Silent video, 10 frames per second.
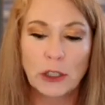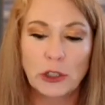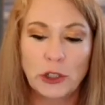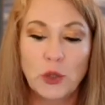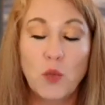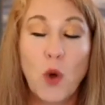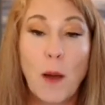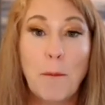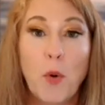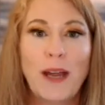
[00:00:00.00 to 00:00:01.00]
to
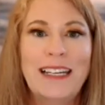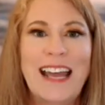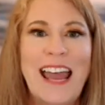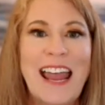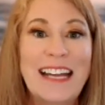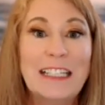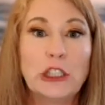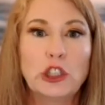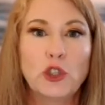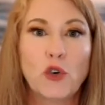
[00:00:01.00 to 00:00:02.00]
1.8
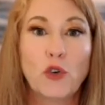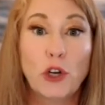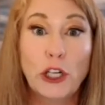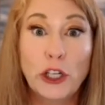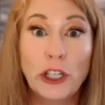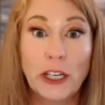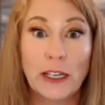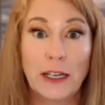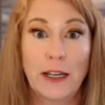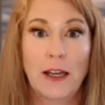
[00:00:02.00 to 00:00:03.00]

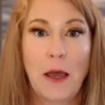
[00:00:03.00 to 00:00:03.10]
trillion